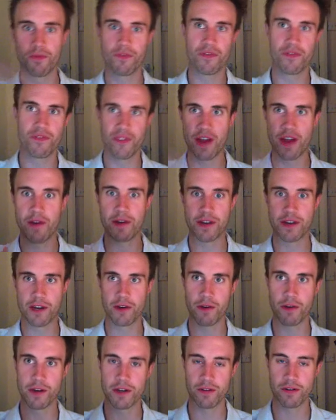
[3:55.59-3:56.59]
varying
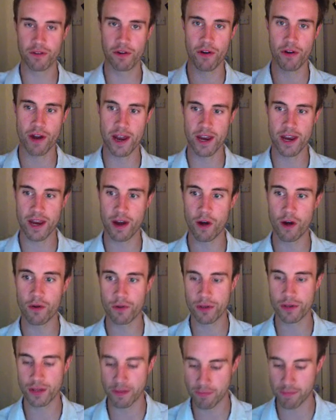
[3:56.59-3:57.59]
degrees of grey
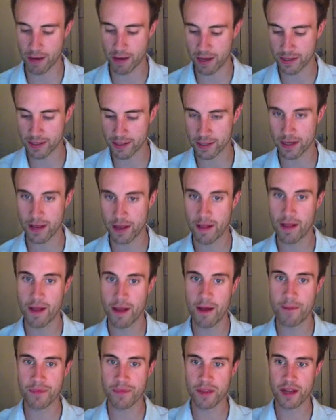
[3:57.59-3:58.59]
onto the mask
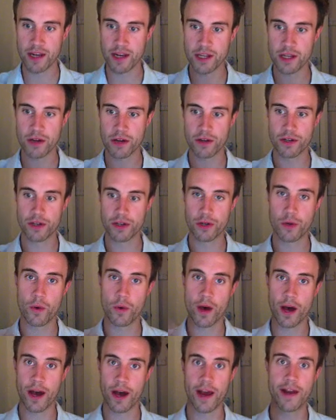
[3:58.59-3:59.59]
and it's going to
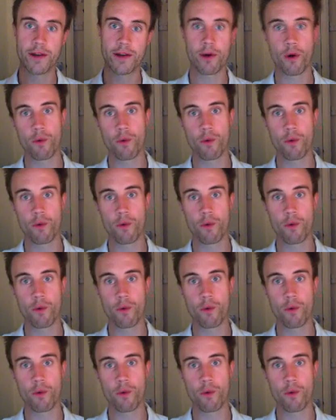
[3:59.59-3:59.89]
hide or